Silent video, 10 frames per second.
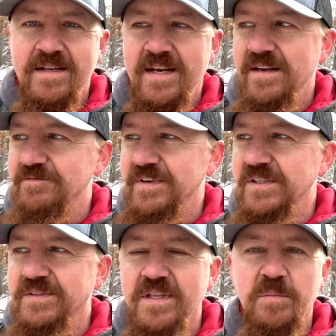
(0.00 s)
and it
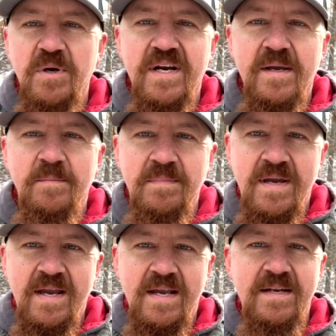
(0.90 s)
filled to the brim,
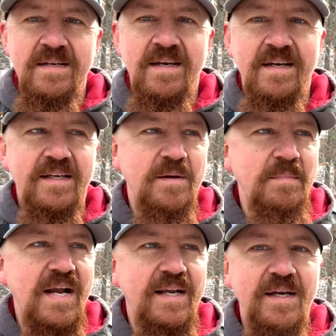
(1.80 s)
and come
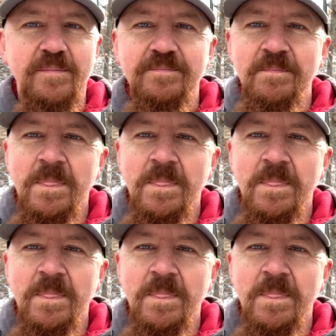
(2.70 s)
back up